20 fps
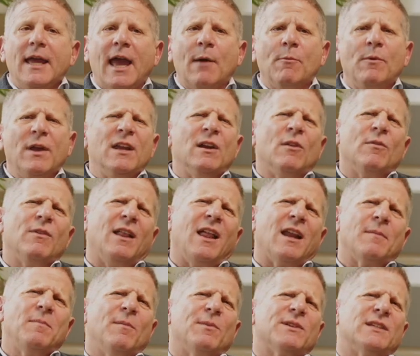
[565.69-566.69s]
And a
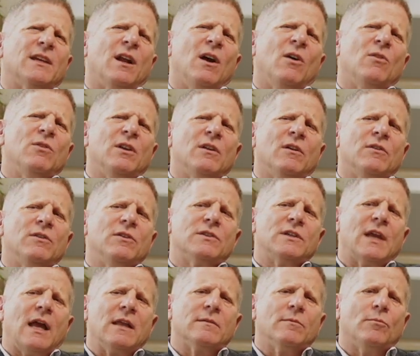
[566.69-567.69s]
lot of people said, oh, you
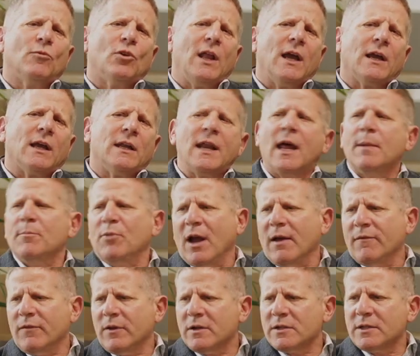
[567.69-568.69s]
sound more like a
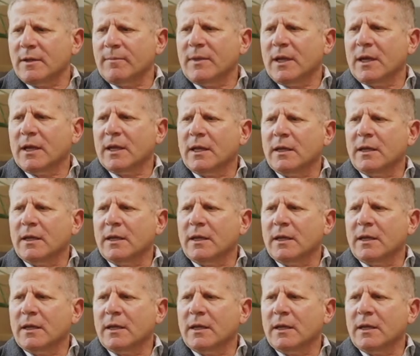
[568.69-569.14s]
nonprofit or something.